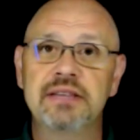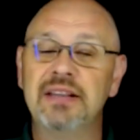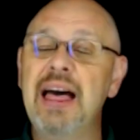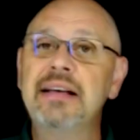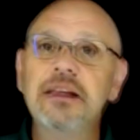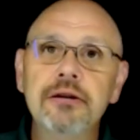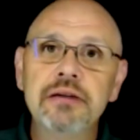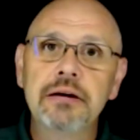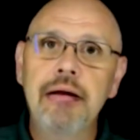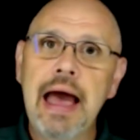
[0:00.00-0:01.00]
the likelihood
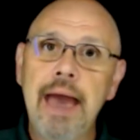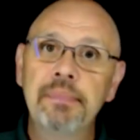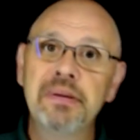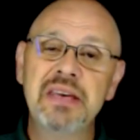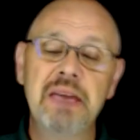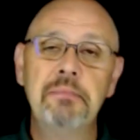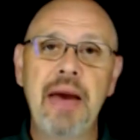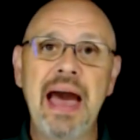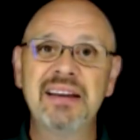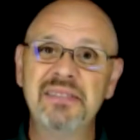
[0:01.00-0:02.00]
that it'll happen, the
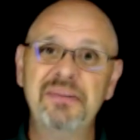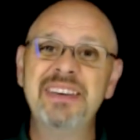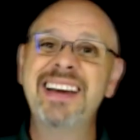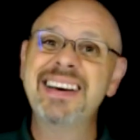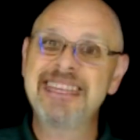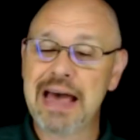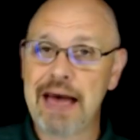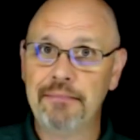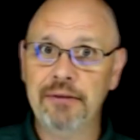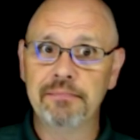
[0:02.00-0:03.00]
impact if it does
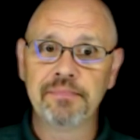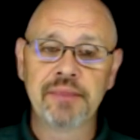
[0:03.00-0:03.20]
happen.